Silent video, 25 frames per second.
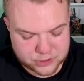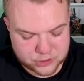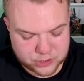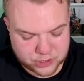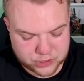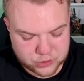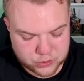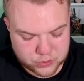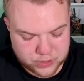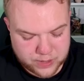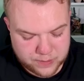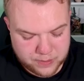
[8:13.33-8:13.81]

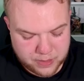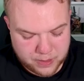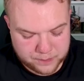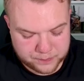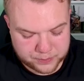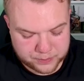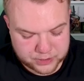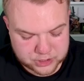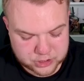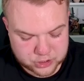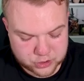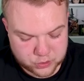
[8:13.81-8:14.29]
trying to keep the
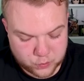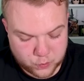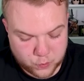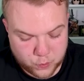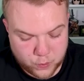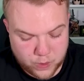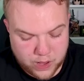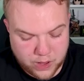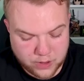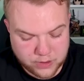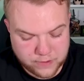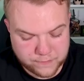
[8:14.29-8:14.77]
pressure
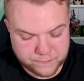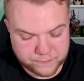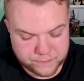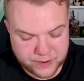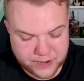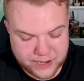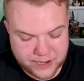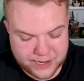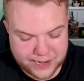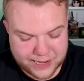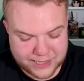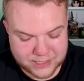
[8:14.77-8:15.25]
well,
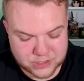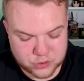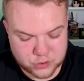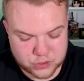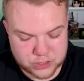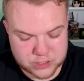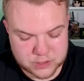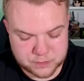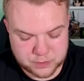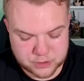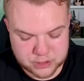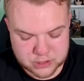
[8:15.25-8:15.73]
defending as
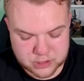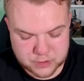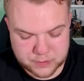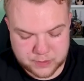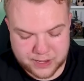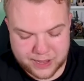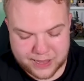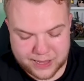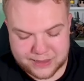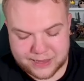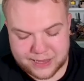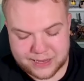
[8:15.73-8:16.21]
good as
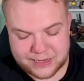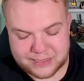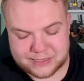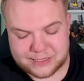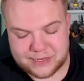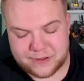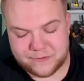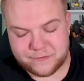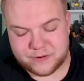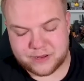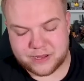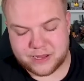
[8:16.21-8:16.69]
possible, and that is
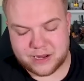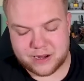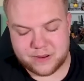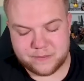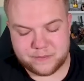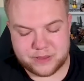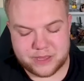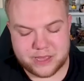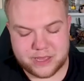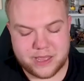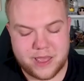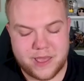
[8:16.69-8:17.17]
definitely
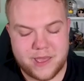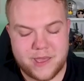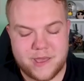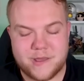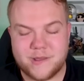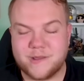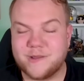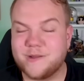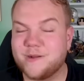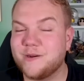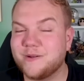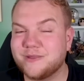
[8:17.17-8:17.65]
gonna be
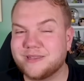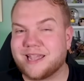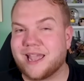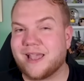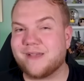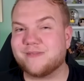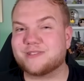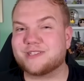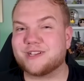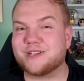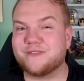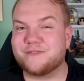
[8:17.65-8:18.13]
good
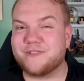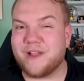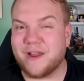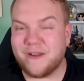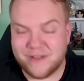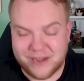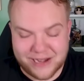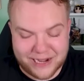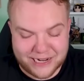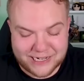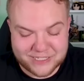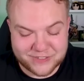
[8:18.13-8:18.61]
game. So
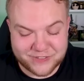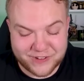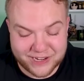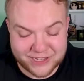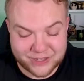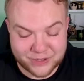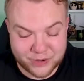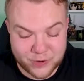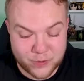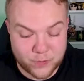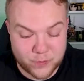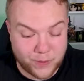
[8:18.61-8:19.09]
very nice
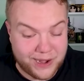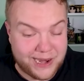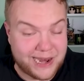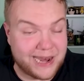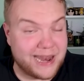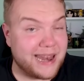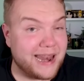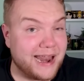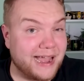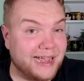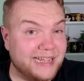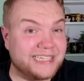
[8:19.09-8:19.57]
victory. What
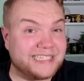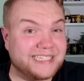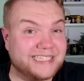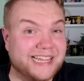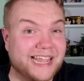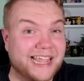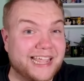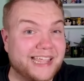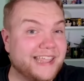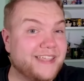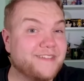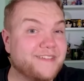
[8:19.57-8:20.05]
a nice
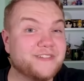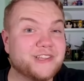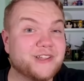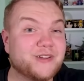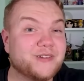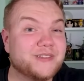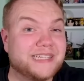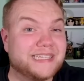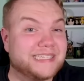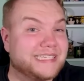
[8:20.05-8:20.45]
deck. Even though